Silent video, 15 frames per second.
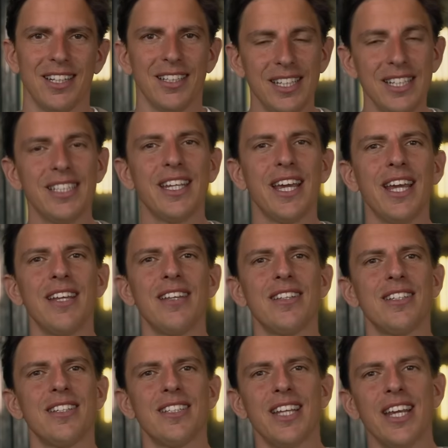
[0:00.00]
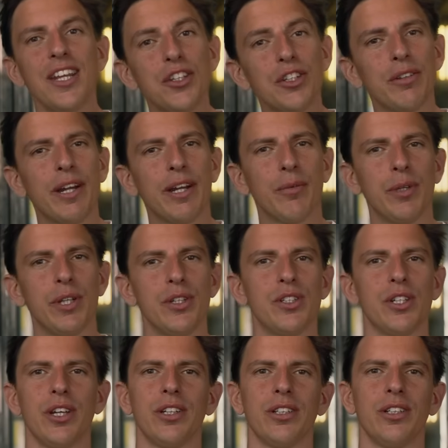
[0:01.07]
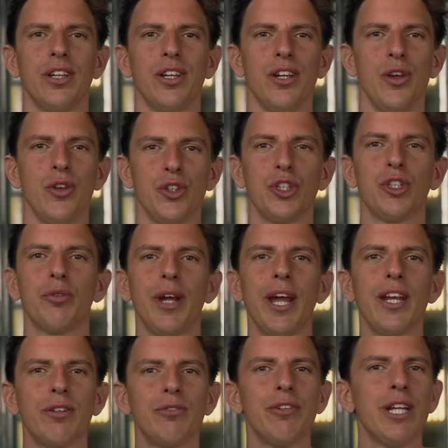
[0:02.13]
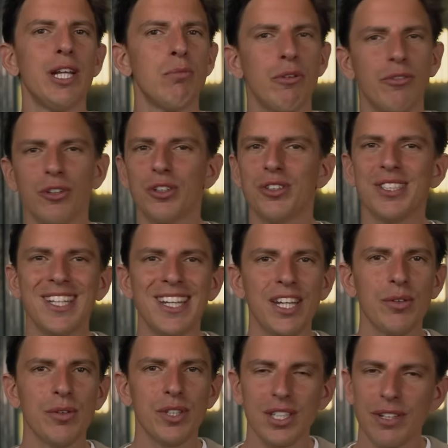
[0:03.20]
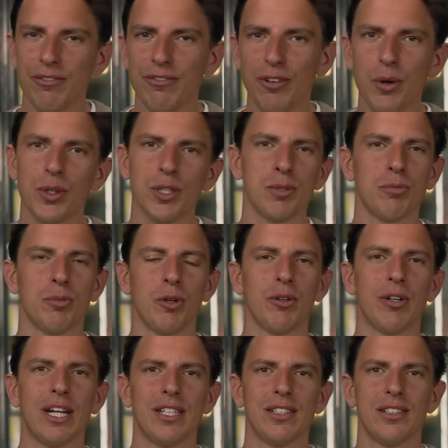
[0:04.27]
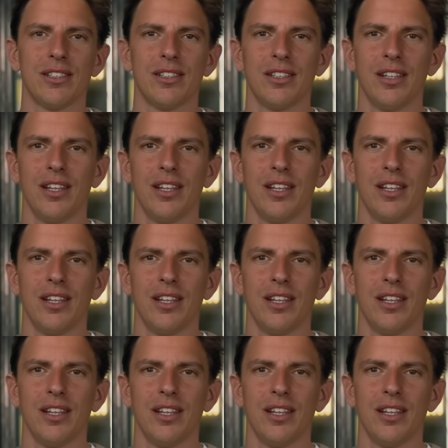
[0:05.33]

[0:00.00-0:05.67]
These cadences interact with each other to create a rhythm of continuous and focused progress.